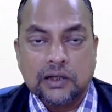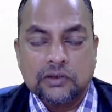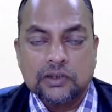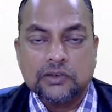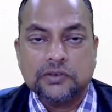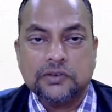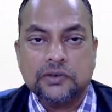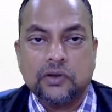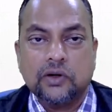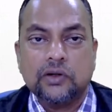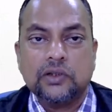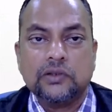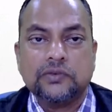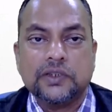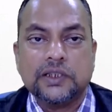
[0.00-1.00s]
out of
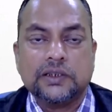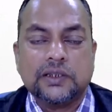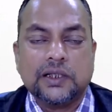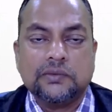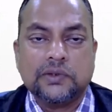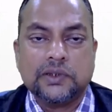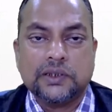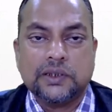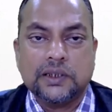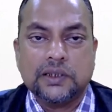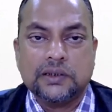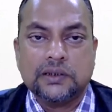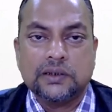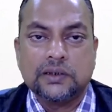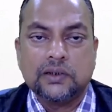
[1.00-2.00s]
all of these
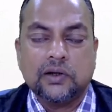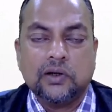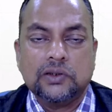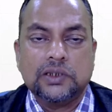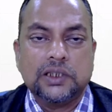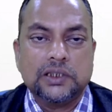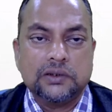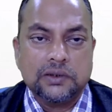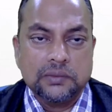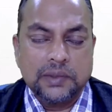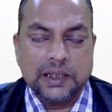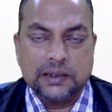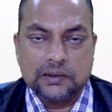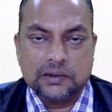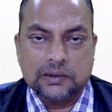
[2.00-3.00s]
diversities on day-to-day
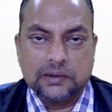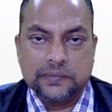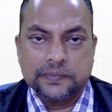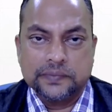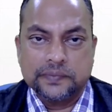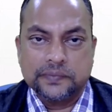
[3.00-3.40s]
matters.